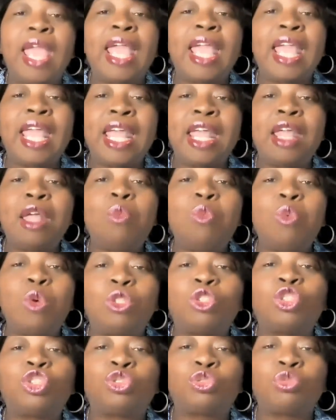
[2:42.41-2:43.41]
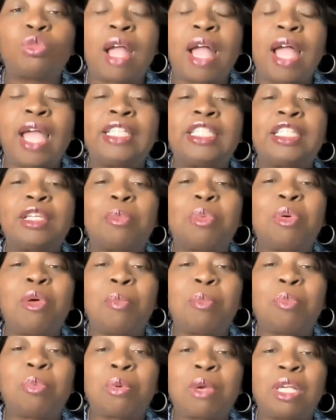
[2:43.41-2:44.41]
He will try to
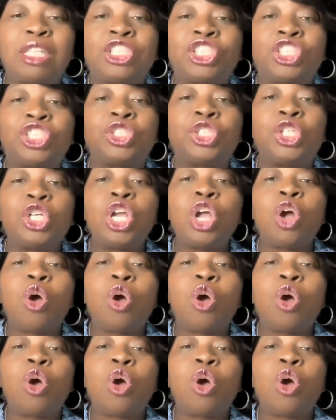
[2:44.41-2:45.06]
put pressure